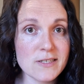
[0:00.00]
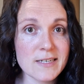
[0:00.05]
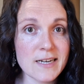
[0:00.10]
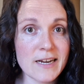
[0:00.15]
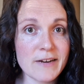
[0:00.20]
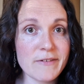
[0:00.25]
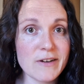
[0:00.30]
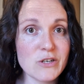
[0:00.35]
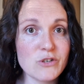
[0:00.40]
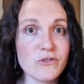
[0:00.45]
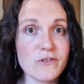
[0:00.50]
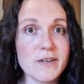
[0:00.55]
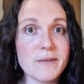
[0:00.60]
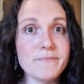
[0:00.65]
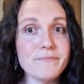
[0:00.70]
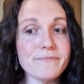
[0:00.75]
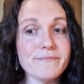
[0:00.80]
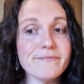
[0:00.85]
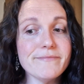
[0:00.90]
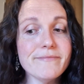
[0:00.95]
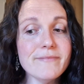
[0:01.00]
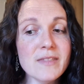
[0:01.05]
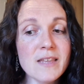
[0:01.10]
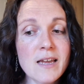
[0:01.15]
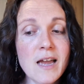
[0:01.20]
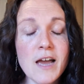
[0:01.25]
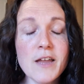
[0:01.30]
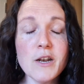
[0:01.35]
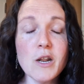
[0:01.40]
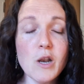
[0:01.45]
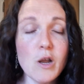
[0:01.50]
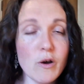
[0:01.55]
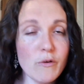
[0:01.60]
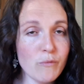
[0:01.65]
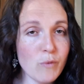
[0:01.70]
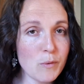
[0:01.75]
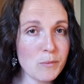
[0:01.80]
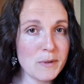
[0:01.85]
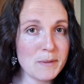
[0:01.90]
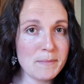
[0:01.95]
directorate, and a lot of
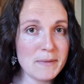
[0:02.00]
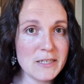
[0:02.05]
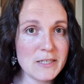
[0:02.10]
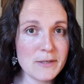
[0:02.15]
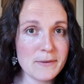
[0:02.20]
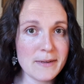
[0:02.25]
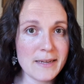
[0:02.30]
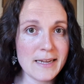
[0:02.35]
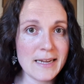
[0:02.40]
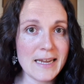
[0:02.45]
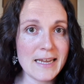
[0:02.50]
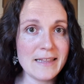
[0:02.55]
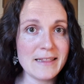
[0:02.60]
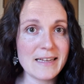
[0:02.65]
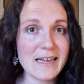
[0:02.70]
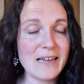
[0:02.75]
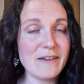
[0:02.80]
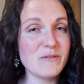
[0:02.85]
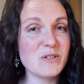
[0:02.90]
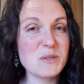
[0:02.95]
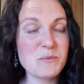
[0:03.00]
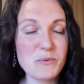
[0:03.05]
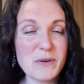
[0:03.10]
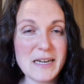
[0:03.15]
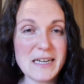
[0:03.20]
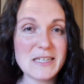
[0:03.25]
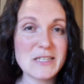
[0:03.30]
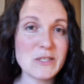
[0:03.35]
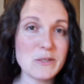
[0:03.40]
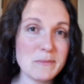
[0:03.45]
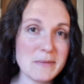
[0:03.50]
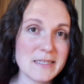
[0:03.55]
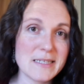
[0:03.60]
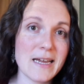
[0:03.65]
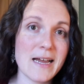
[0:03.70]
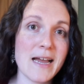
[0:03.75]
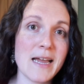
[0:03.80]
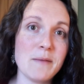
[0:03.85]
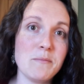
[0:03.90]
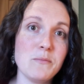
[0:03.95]
what we'd be doing in the kind of spring,
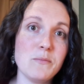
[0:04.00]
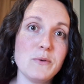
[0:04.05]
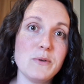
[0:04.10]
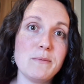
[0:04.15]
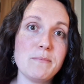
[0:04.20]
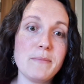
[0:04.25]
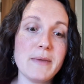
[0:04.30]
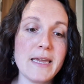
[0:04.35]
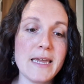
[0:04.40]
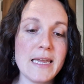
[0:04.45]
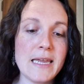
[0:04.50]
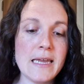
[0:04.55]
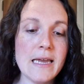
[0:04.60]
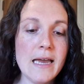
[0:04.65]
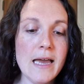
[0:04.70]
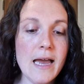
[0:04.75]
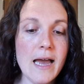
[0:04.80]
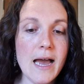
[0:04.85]
summertime would be